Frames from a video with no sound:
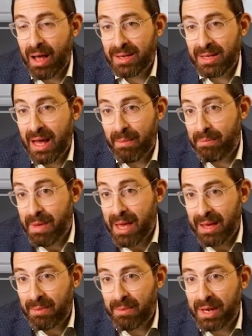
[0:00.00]
It's not
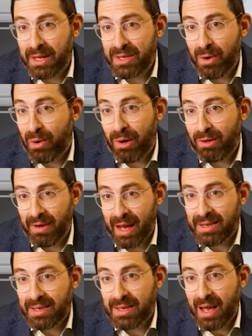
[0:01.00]
me, but it's all of
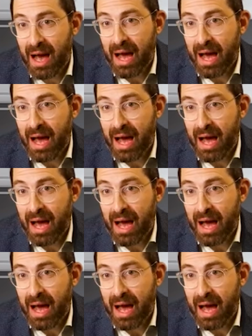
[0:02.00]
us.